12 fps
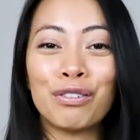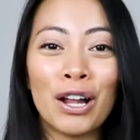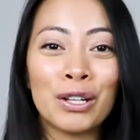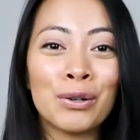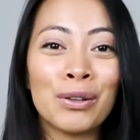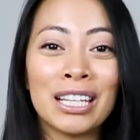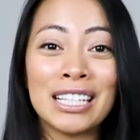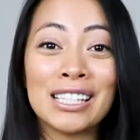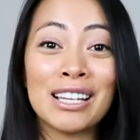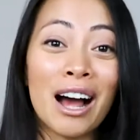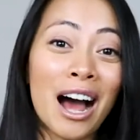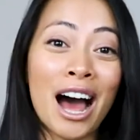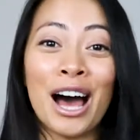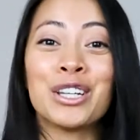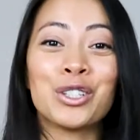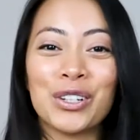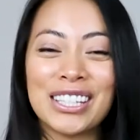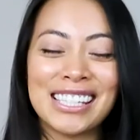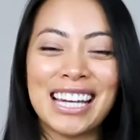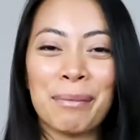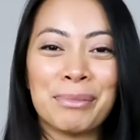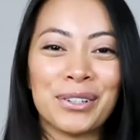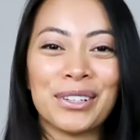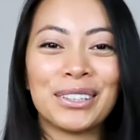follow these 100
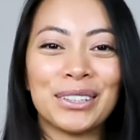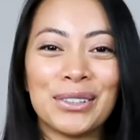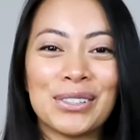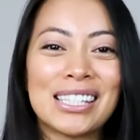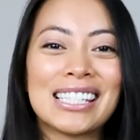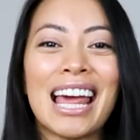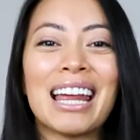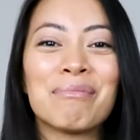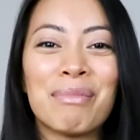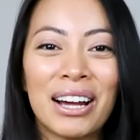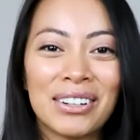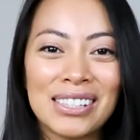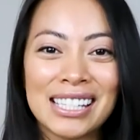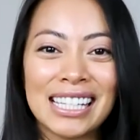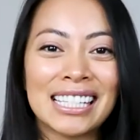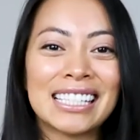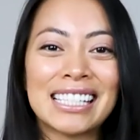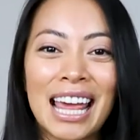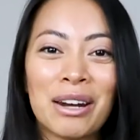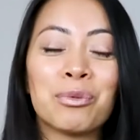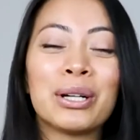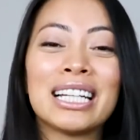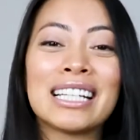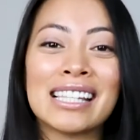steps, you're gonna lose 10 pounds in 10
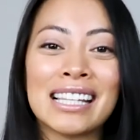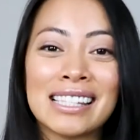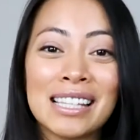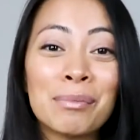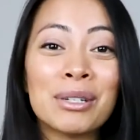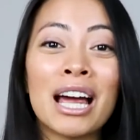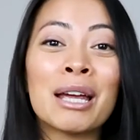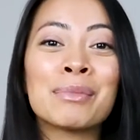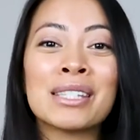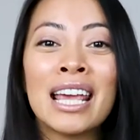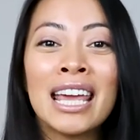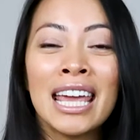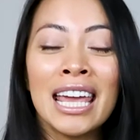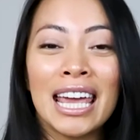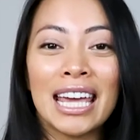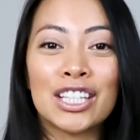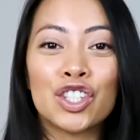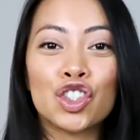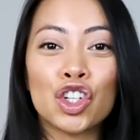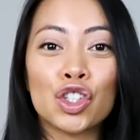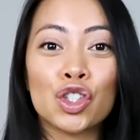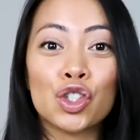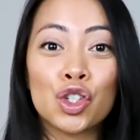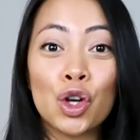weeks. And sometimes it's
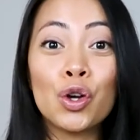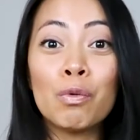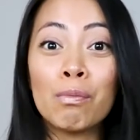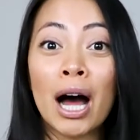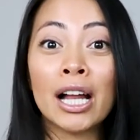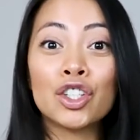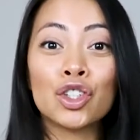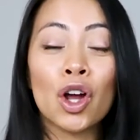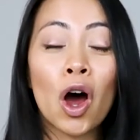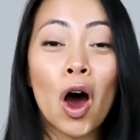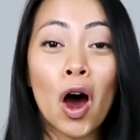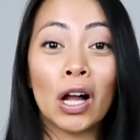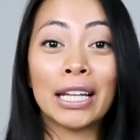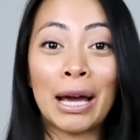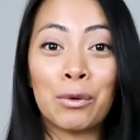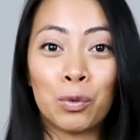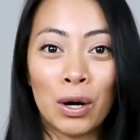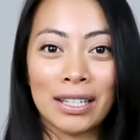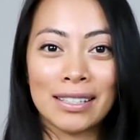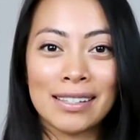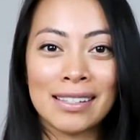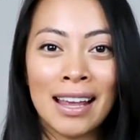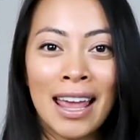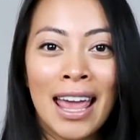just too much all at
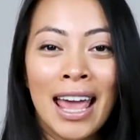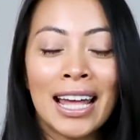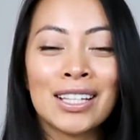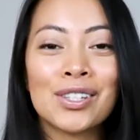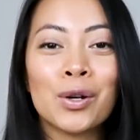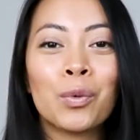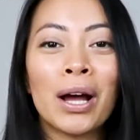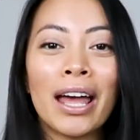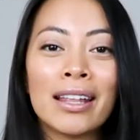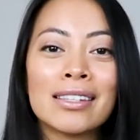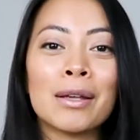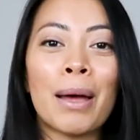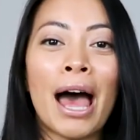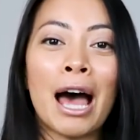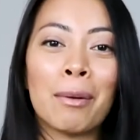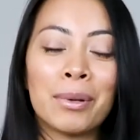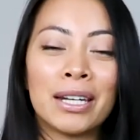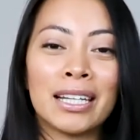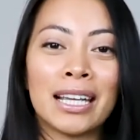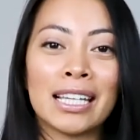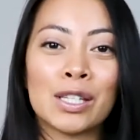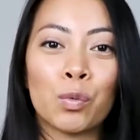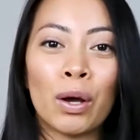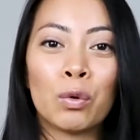once. And so what ends up happening
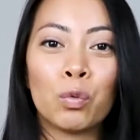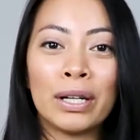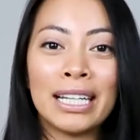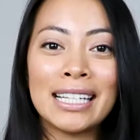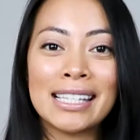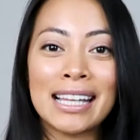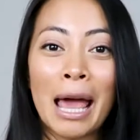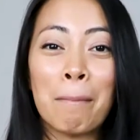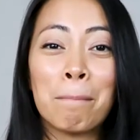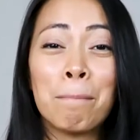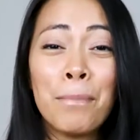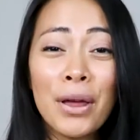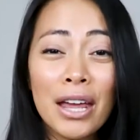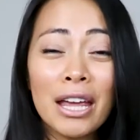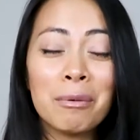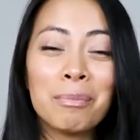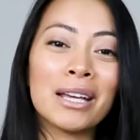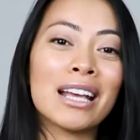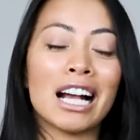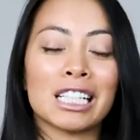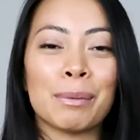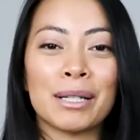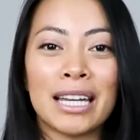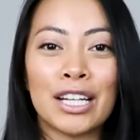is when we set big
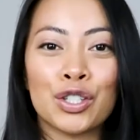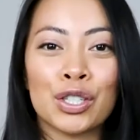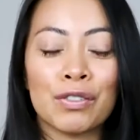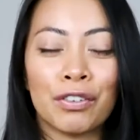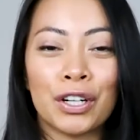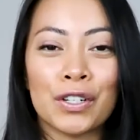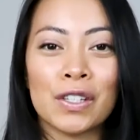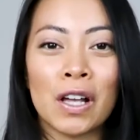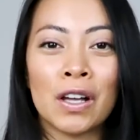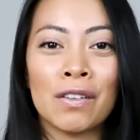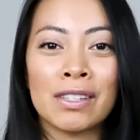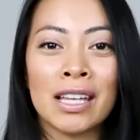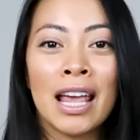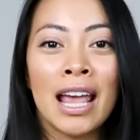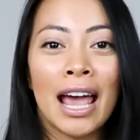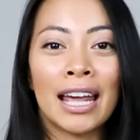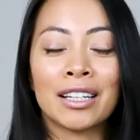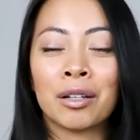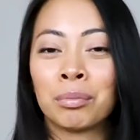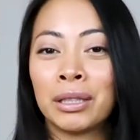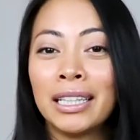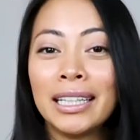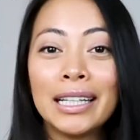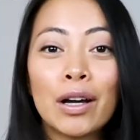expectations for ourselves and
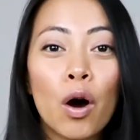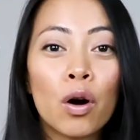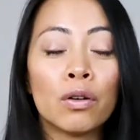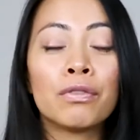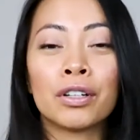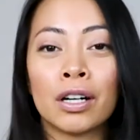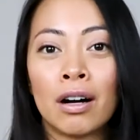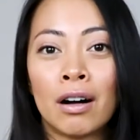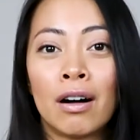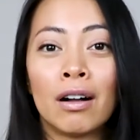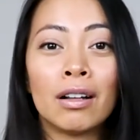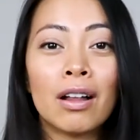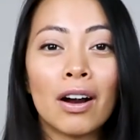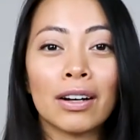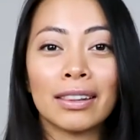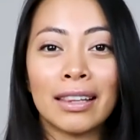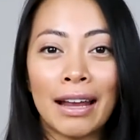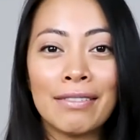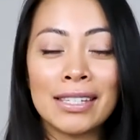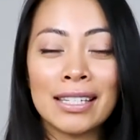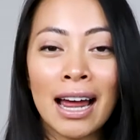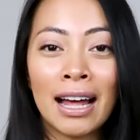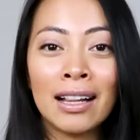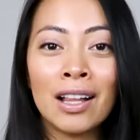completely overhaul our
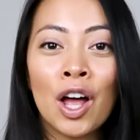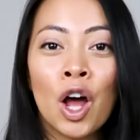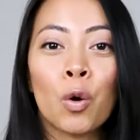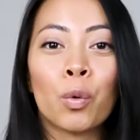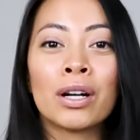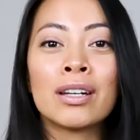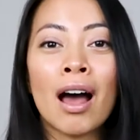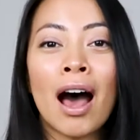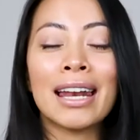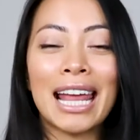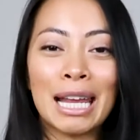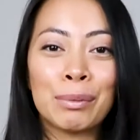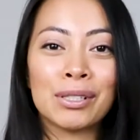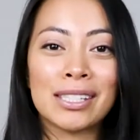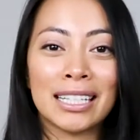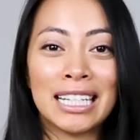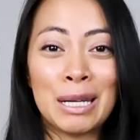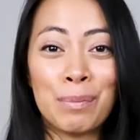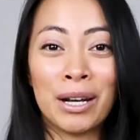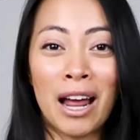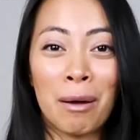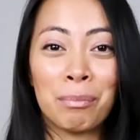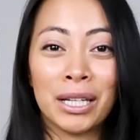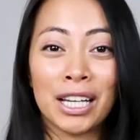lifestyle, we're not able to keep it
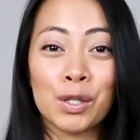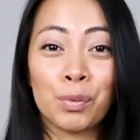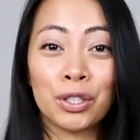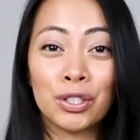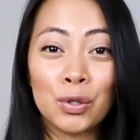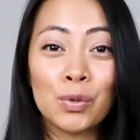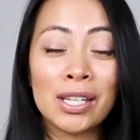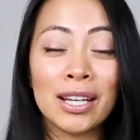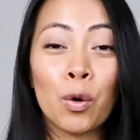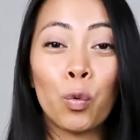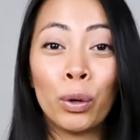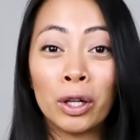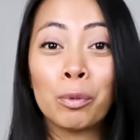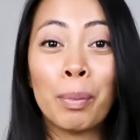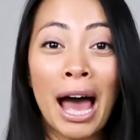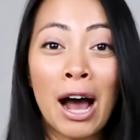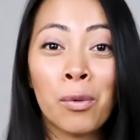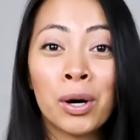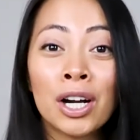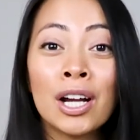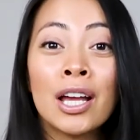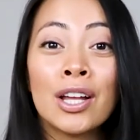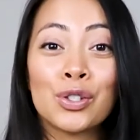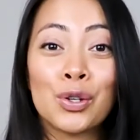up because we're using willpower
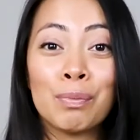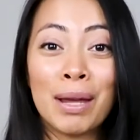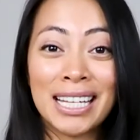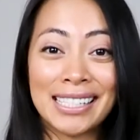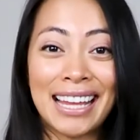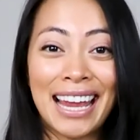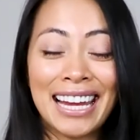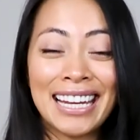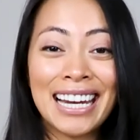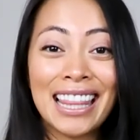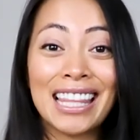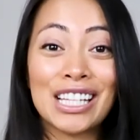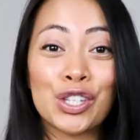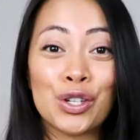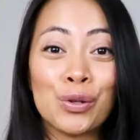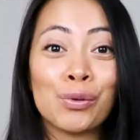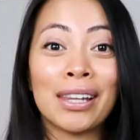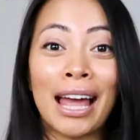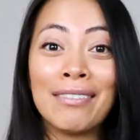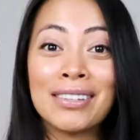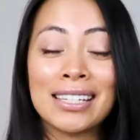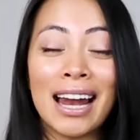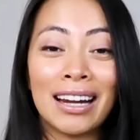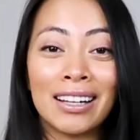to maintain this new
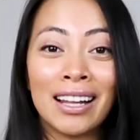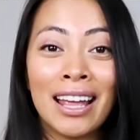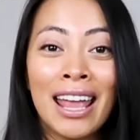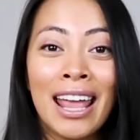lifestyle.